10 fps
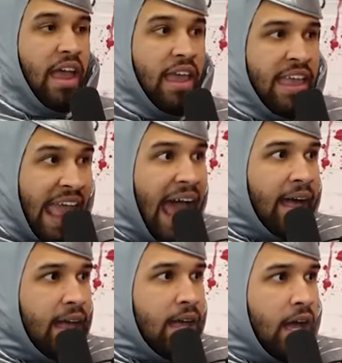Yeah.
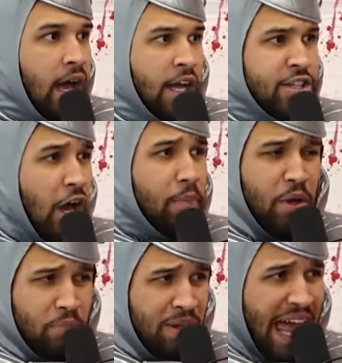A
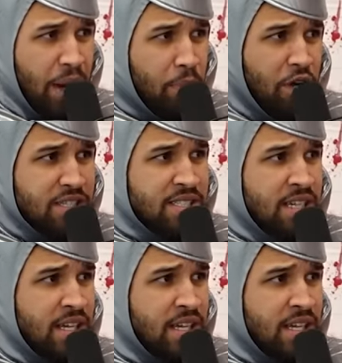duck-billed platypus?